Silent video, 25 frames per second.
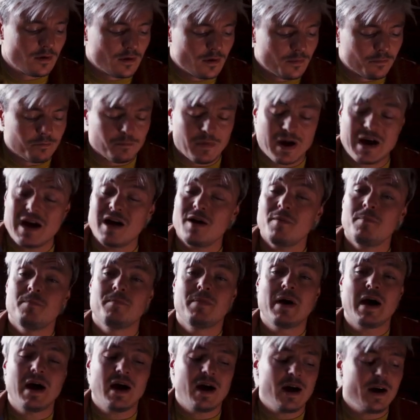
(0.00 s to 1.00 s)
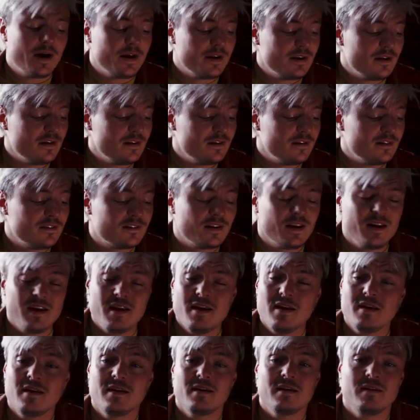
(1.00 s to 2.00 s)
My body's
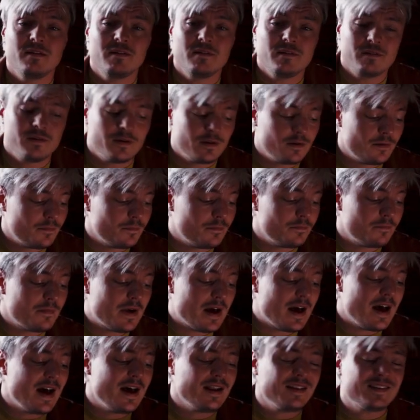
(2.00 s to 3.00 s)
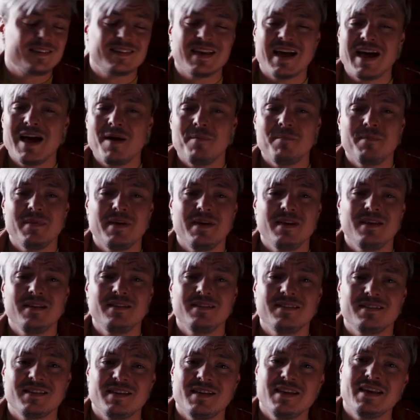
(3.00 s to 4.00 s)
aching and my time
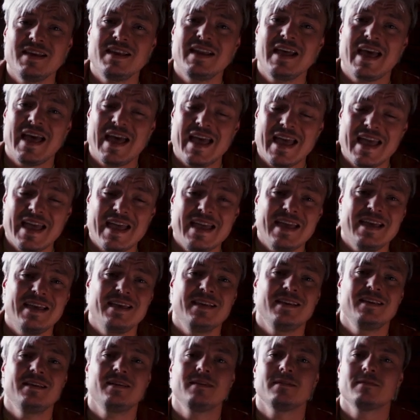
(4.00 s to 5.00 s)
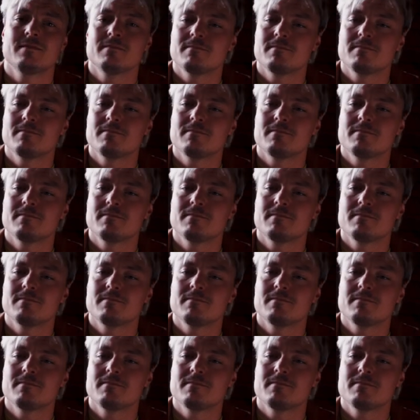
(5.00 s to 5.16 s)
is at hand,